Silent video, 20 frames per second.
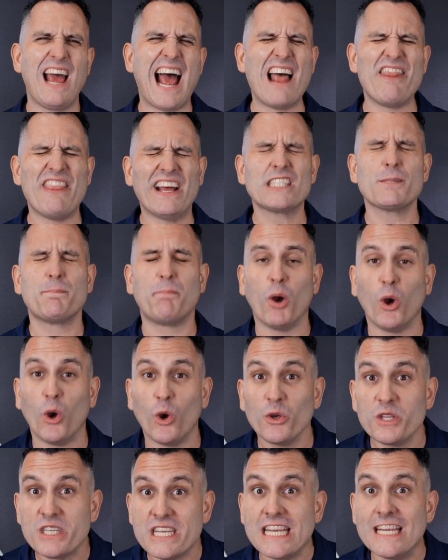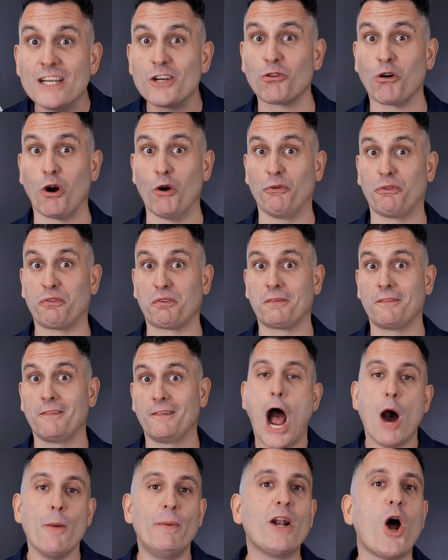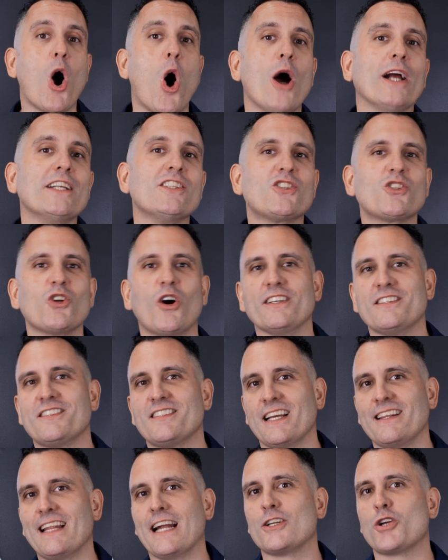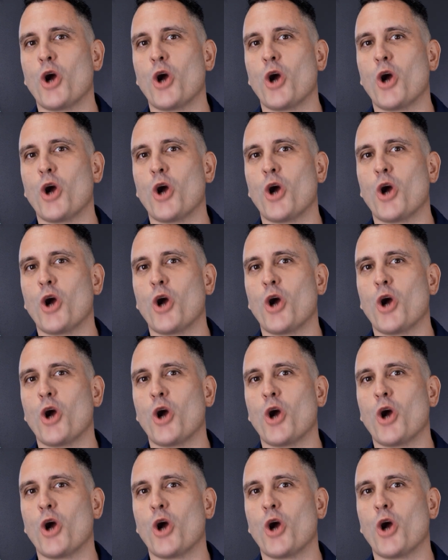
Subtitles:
and that's per year growth. Albert Einstein said that